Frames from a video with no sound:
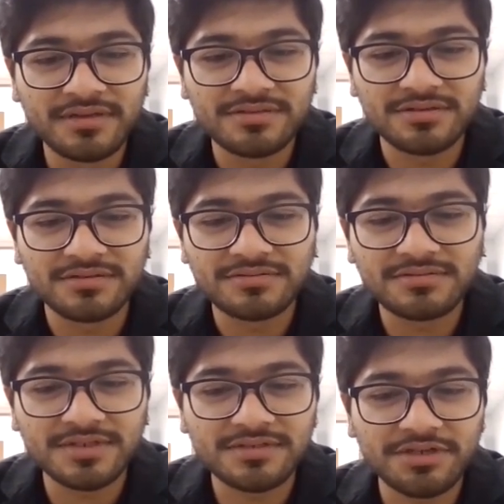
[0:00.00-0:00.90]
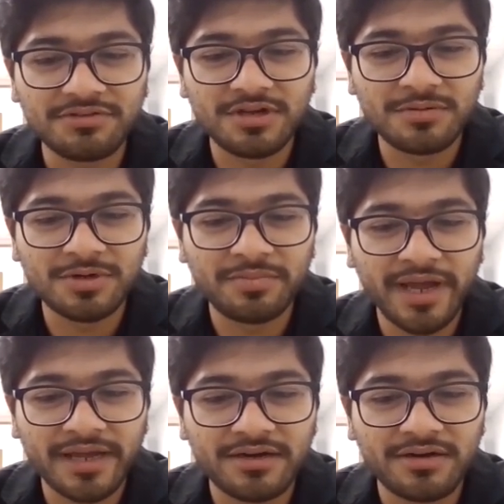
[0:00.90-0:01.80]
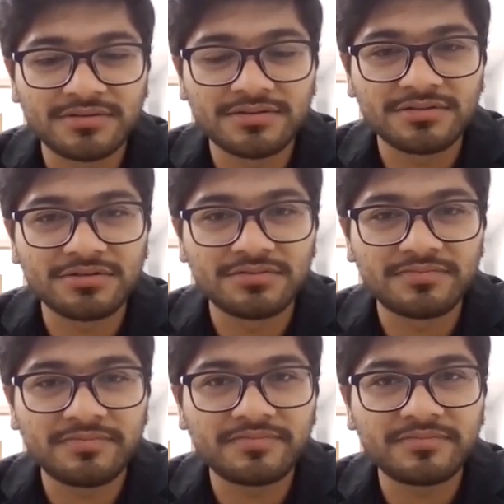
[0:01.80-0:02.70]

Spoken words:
So just to give a little bit background, so